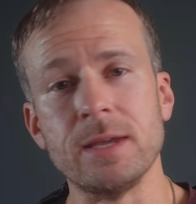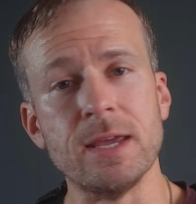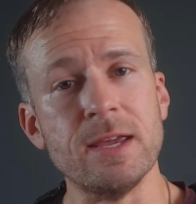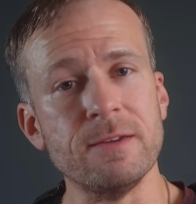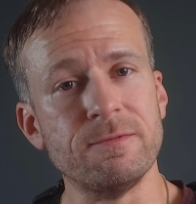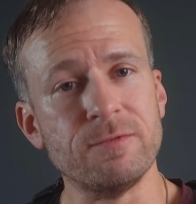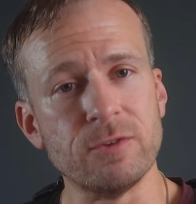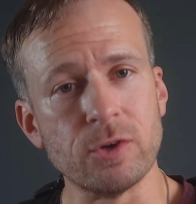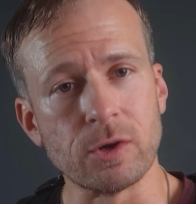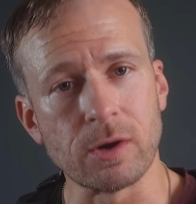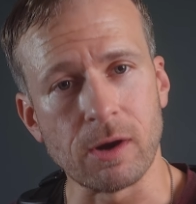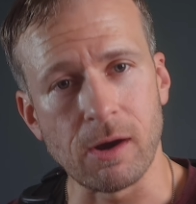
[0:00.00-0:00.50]

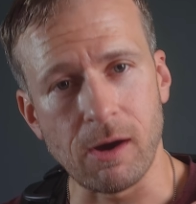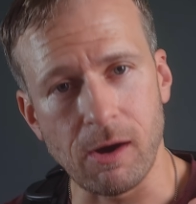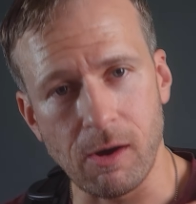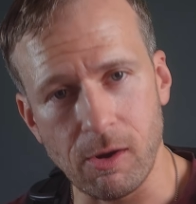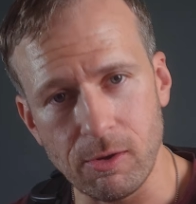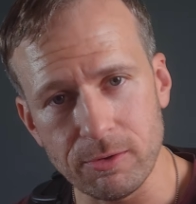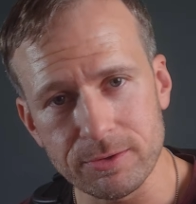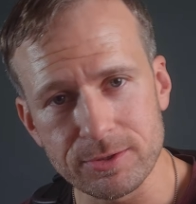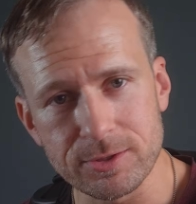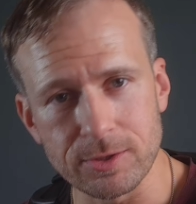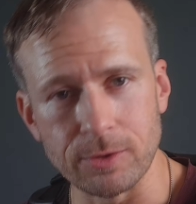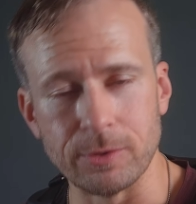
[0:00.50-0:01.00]
if you're
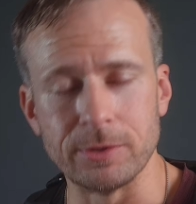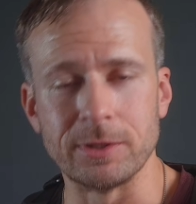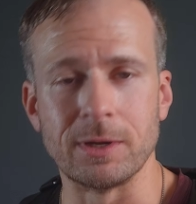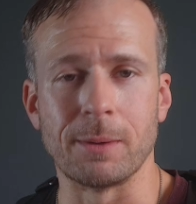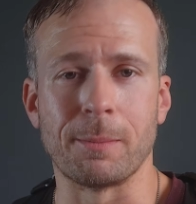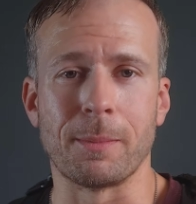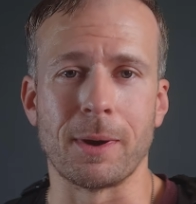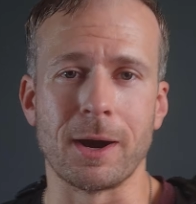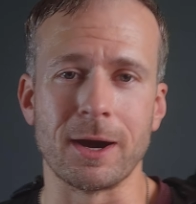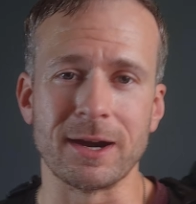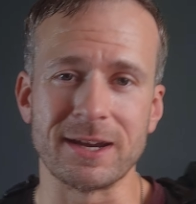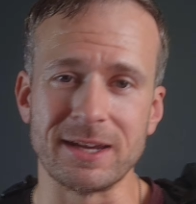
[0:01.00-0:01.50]
also in the
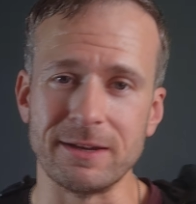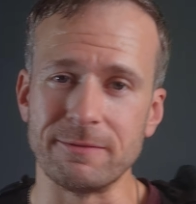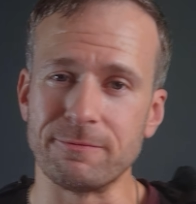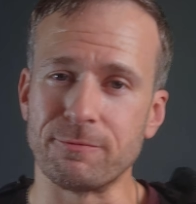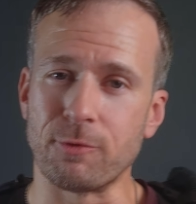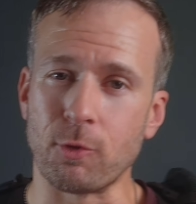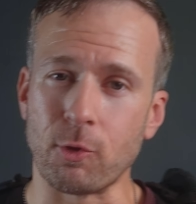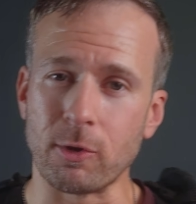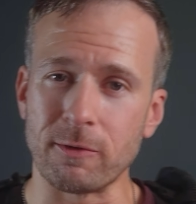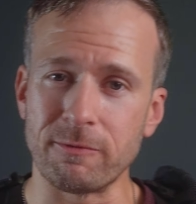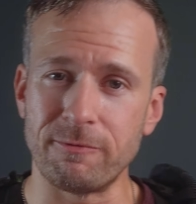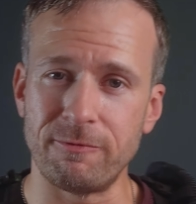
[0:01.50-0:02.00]
market
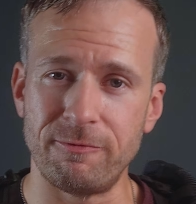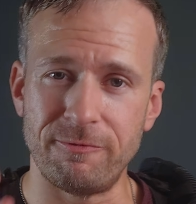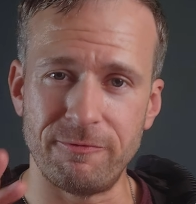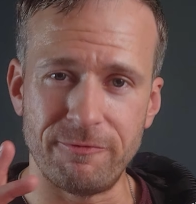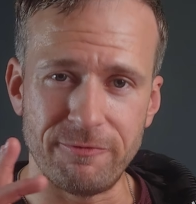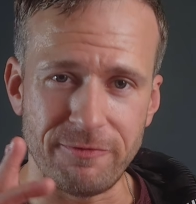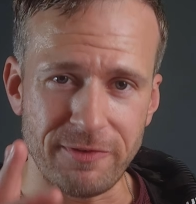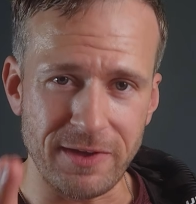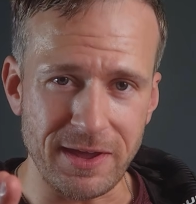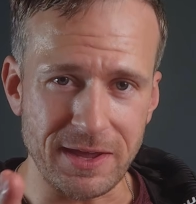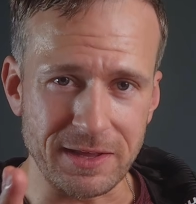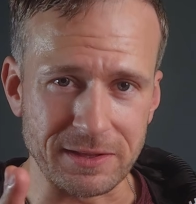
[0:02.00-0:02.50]
for
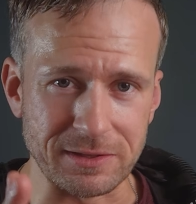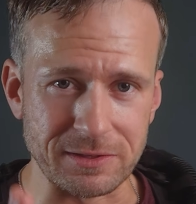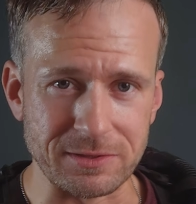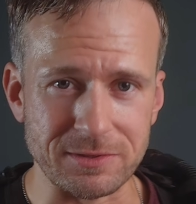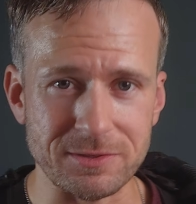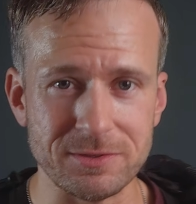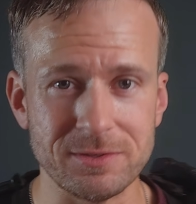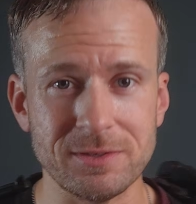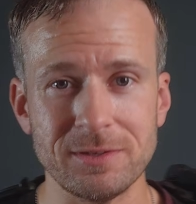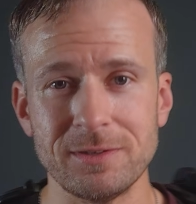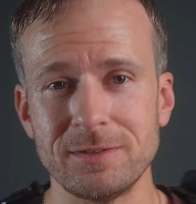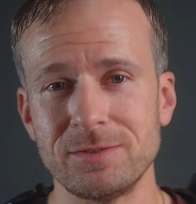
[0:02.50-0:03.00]

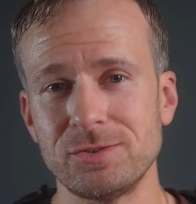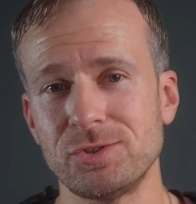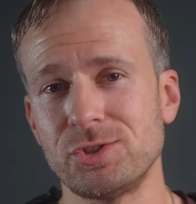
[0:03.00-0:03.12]
fins,